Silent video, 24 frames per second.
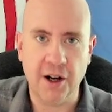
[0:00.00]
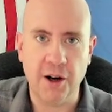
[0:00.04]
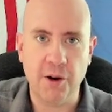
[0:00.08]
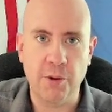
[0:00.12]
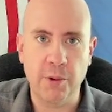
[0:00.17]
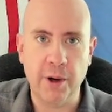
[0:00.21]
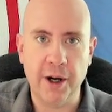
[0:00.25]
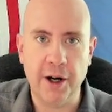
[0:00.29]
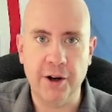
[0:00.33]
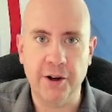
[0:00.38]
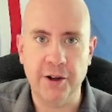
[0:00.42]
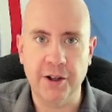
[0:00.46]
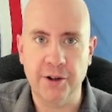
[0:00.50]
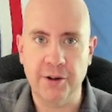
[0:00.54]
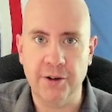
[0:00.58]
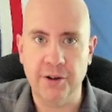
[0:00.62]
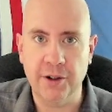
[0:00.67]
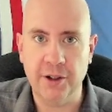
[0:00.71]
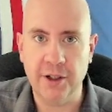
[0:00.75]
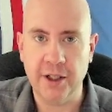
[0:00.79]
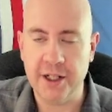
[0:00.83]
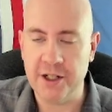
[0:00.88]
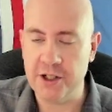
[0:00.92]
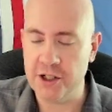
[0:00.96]
out where
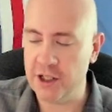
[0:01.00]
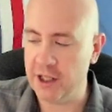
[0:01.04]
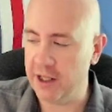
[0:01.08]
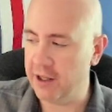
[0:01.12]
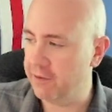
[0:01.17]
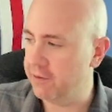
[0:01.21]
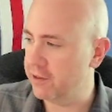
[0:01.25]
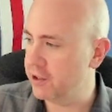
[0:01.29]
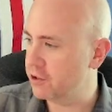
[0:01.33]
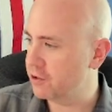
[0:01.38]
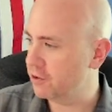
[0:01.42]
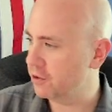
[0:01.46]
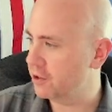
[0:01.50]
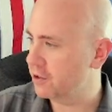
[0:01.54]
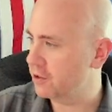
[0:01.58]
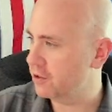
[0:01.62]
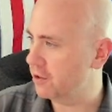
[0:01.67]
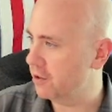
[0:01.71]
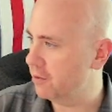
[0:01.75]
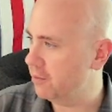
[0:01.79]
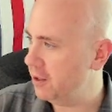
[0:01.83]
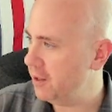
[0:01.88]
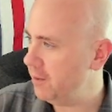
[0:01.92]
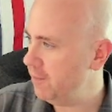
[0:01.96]
your legislative district is
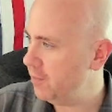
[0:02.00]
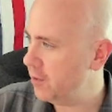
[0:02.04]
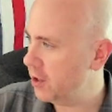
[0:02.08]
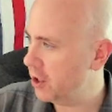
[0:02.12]
going to be.